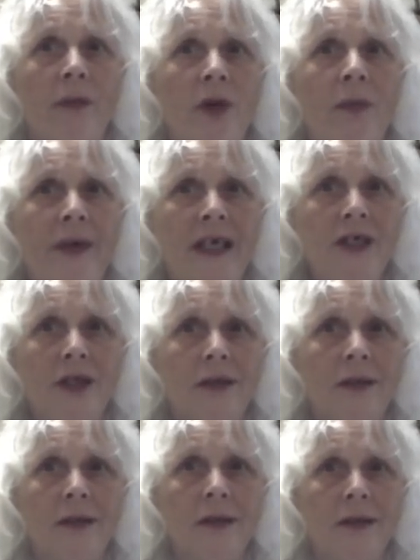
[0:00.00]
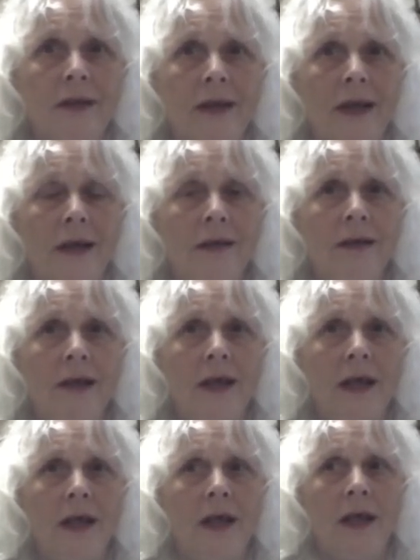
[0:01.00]
the patients, yeah?
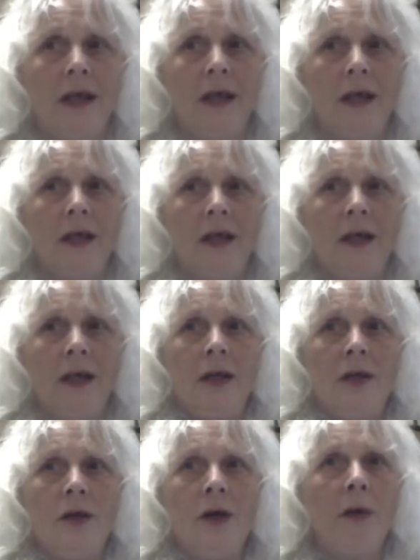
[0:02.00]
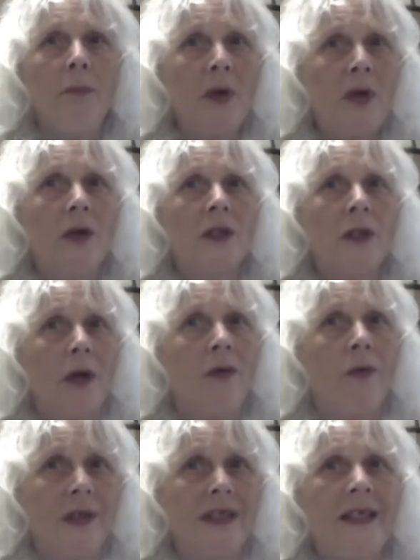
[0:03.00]
Not because of
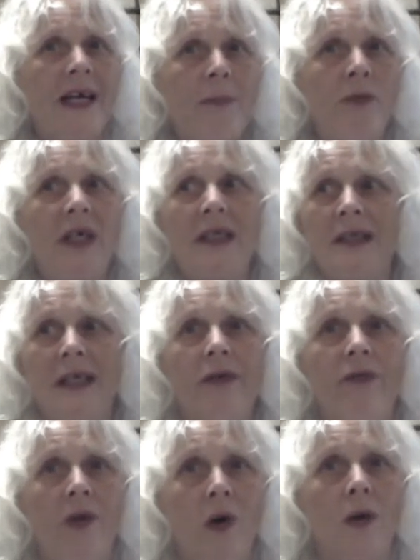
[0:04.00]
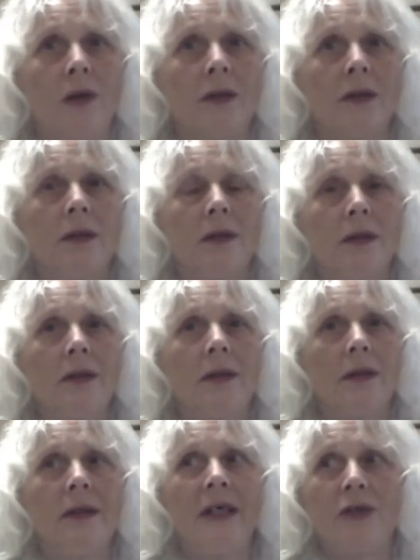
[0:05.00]
what is happening is their fault.
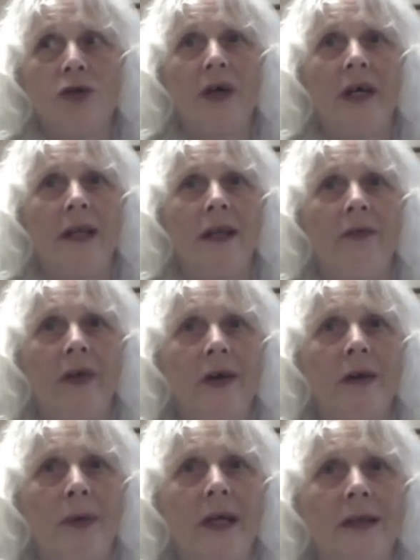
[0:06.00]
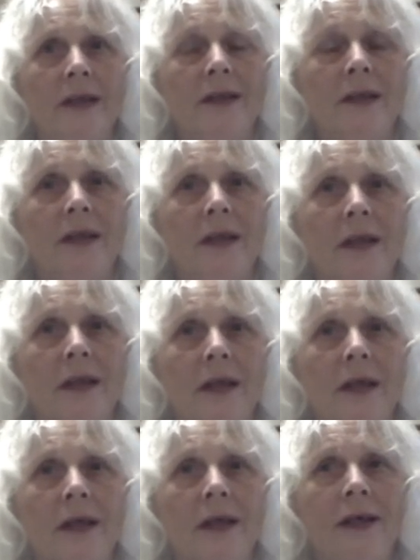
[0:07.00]
They're trying their very best.
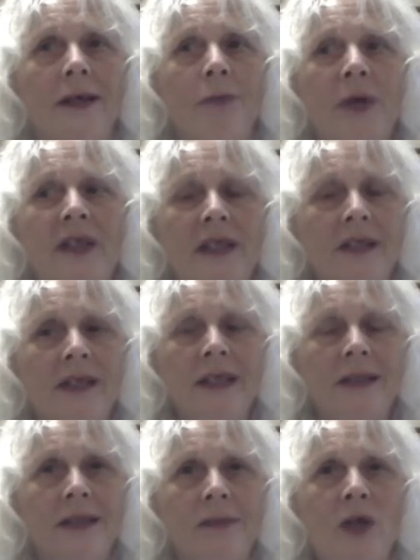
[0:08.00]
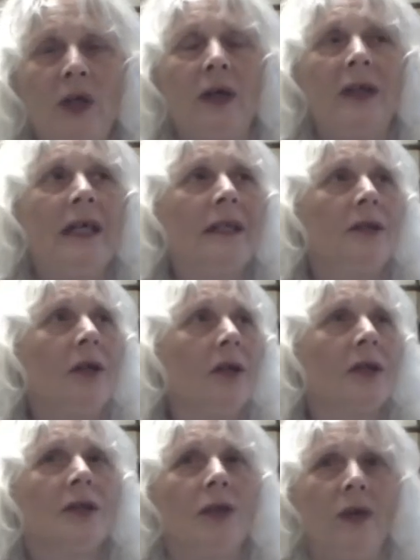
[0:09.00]
But the system, and there's
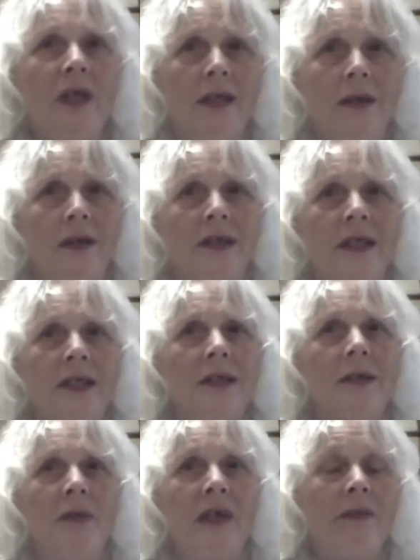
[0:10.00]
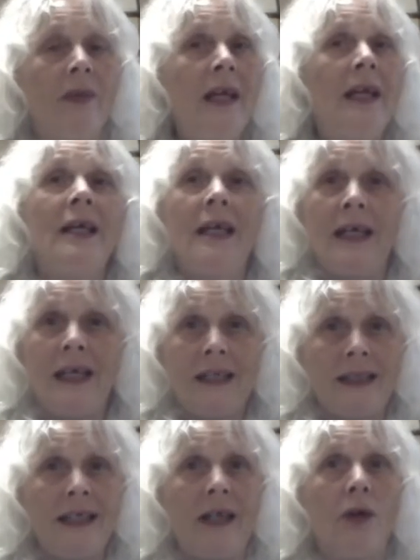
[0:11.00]
doctors going into the system, even, let's
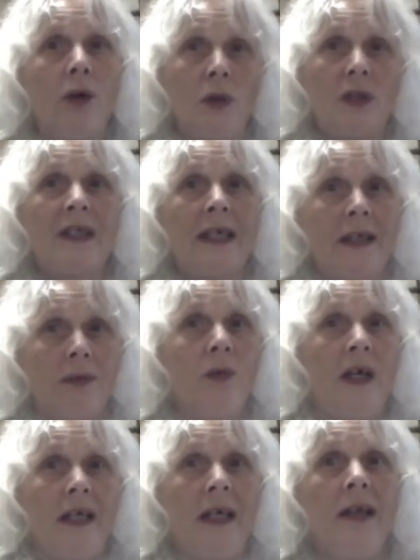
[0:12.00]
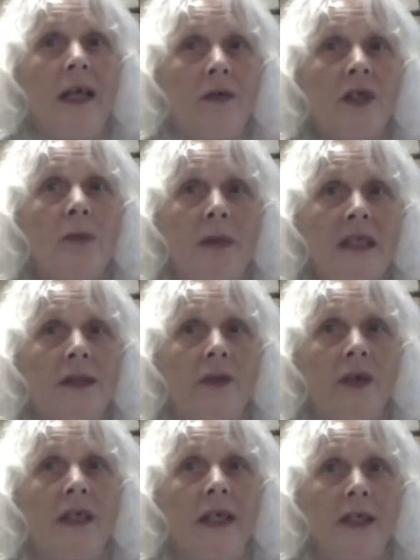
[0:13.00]
say, those that went in there with the best of
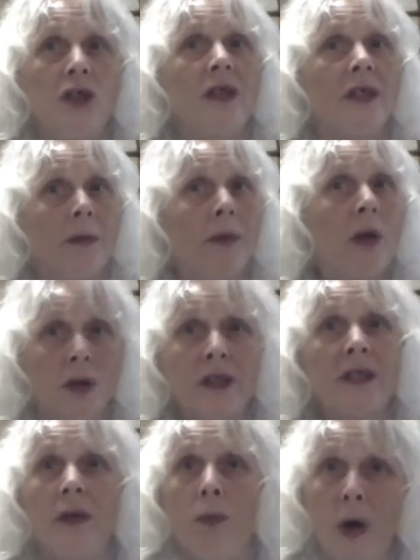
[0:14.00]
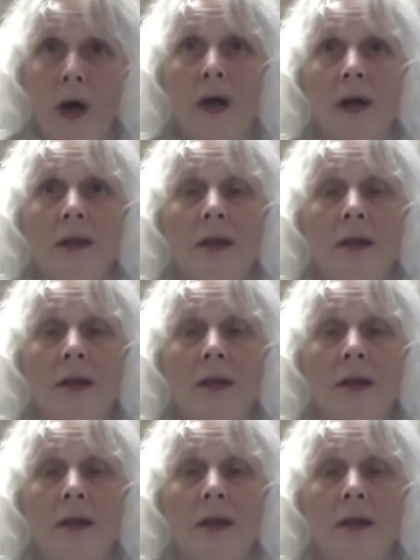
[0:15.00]
intentions and because they were